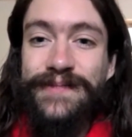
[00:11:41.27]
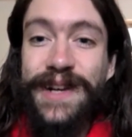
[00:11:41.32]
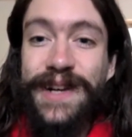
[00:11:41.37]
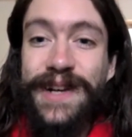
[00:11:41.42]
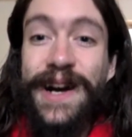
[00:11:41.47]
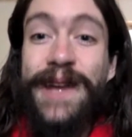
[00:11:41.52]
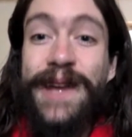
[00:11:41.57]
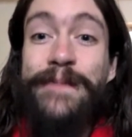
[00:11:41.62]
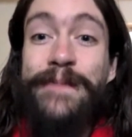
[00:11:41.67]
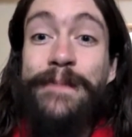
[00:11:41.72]

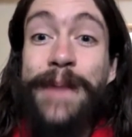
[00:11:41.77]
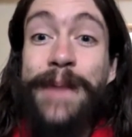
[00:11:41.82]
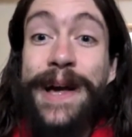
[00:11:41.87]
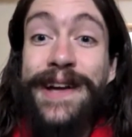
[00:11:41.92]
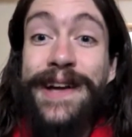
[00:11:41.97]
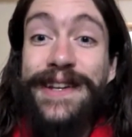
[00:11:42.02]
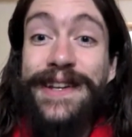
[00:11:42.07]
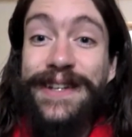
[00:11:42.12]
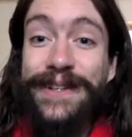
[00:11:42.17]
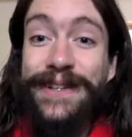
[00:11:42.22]

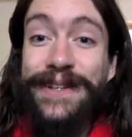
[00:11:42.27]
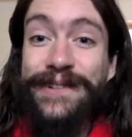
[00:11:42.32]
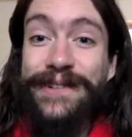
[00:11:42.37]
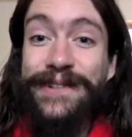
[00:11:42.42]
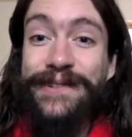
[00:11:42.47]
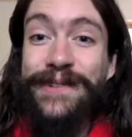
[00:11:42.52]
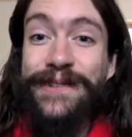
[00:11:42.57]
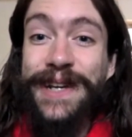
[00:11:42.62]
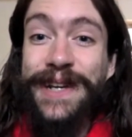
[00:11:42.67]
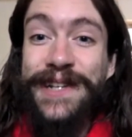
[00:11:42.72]

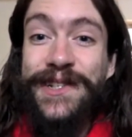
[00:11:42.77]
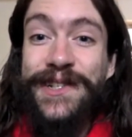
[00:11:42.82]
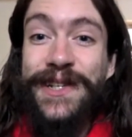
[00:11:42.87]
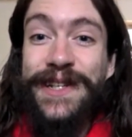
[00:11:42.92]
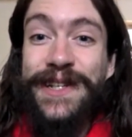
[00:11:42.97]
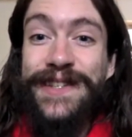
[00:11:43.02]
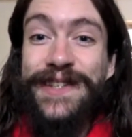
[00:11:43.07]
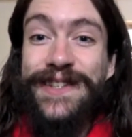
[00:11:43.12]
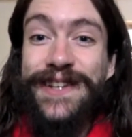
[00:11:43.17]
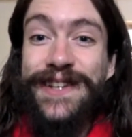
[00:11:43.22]

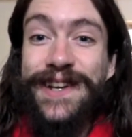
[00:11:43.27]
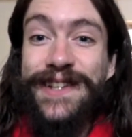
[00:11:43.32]
reishi is the